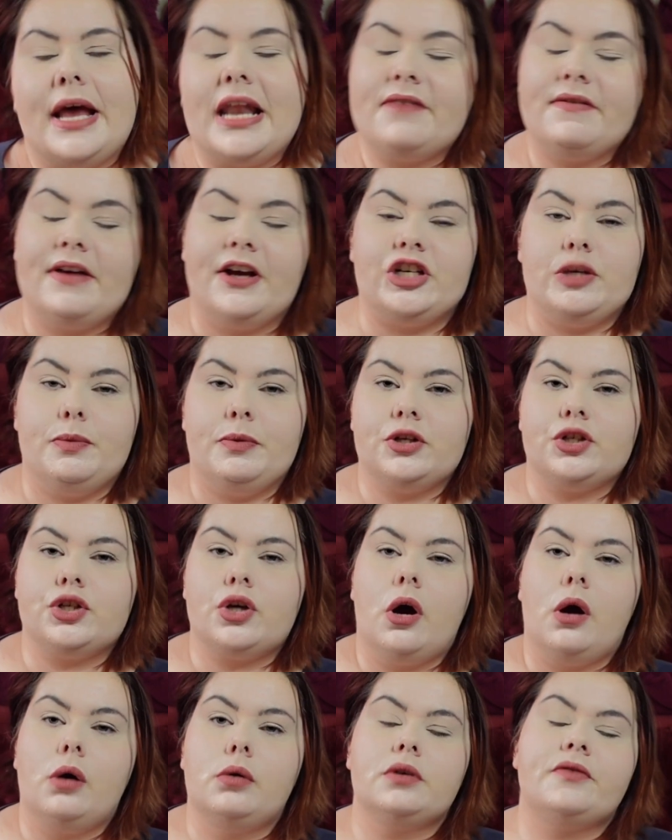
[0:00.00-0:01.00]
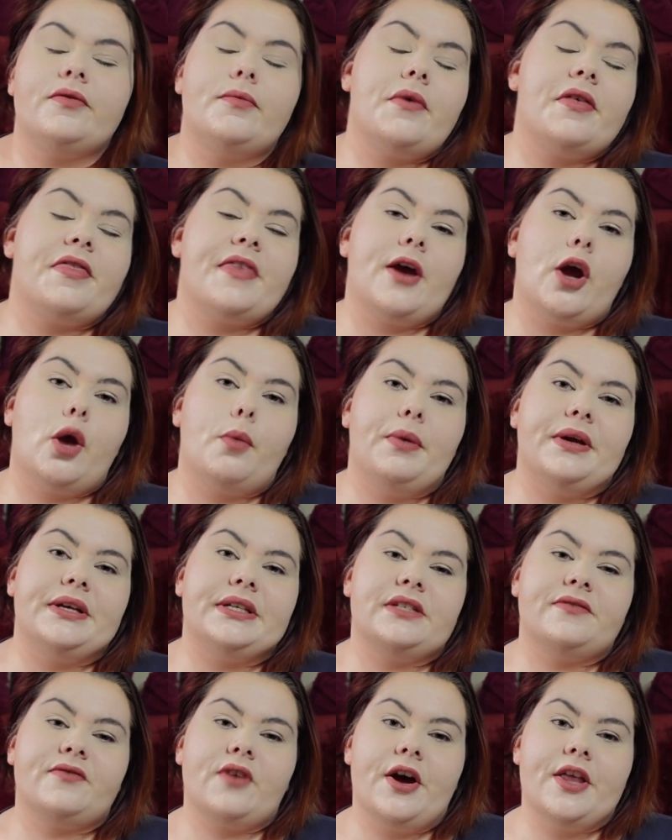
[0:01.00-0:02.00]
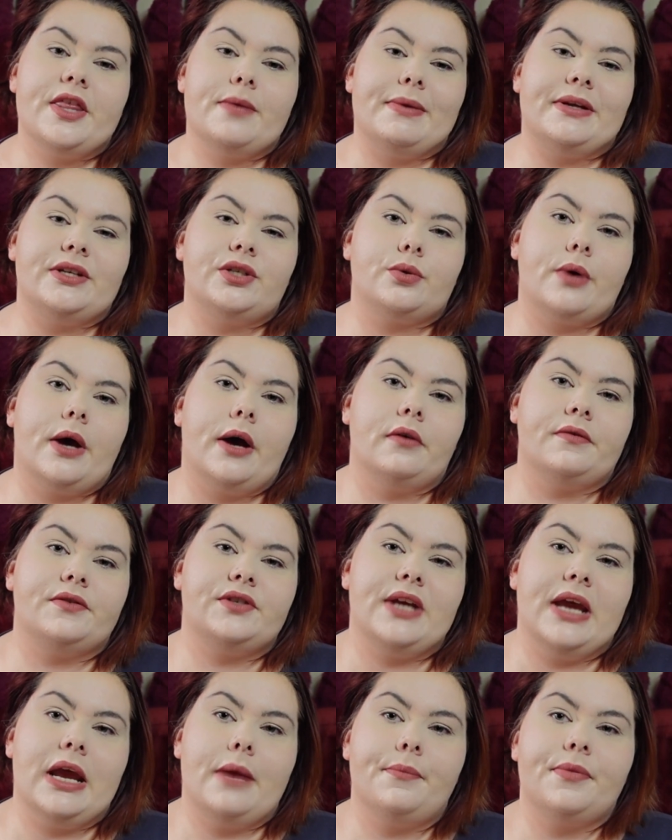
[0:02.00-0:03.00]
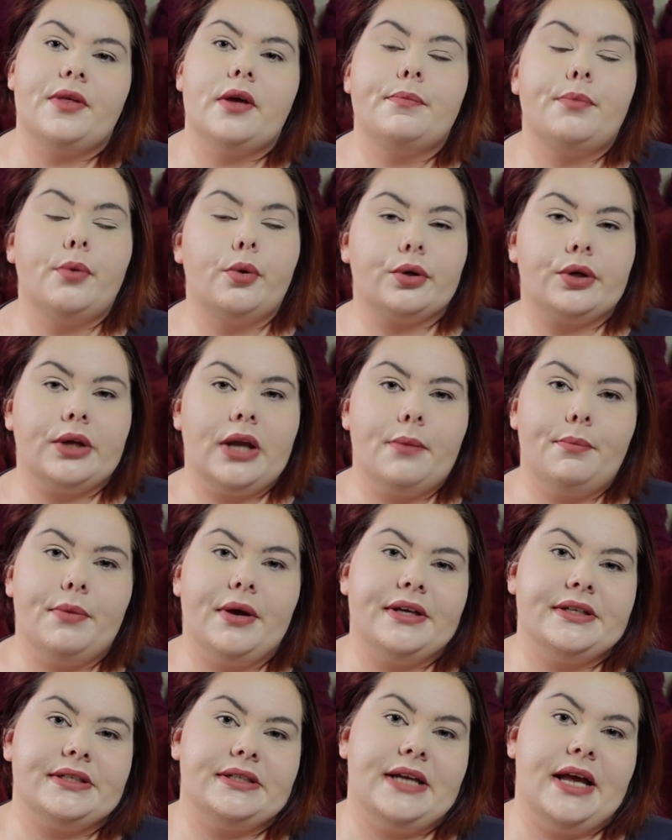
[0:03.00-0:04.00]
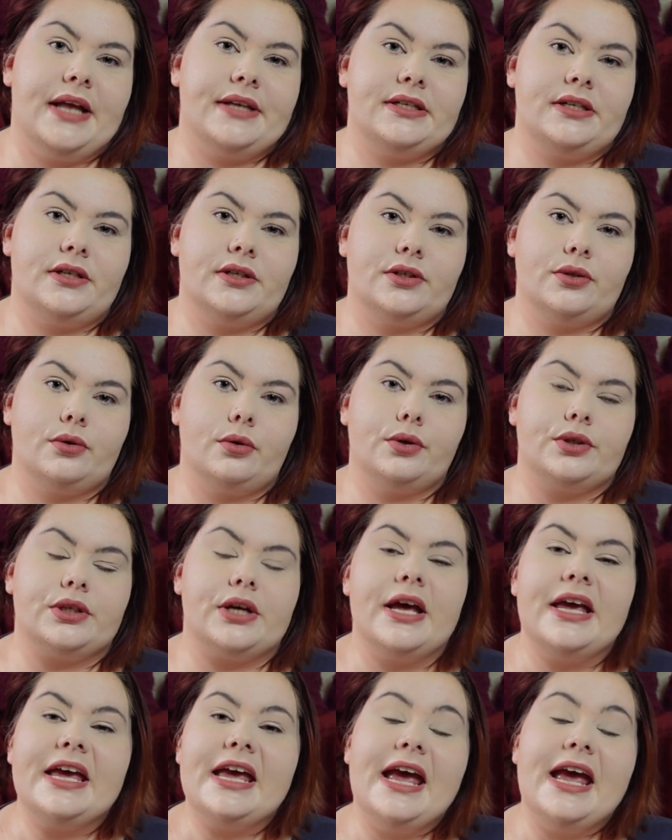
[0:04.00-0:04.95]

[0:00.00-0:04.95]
and I've actually been told from a therapist via the mental health team that borderline personality disorder